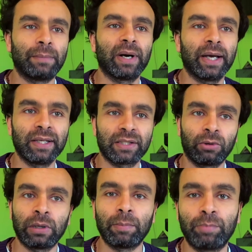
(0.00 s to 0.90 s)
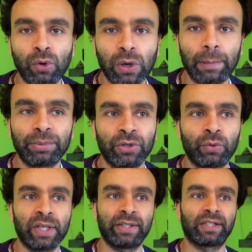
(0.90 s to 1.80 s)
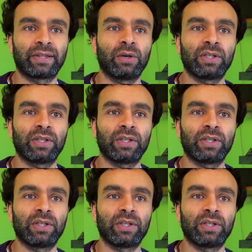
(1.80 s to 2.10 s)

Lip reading: And my Instagram blew up to 20, I'm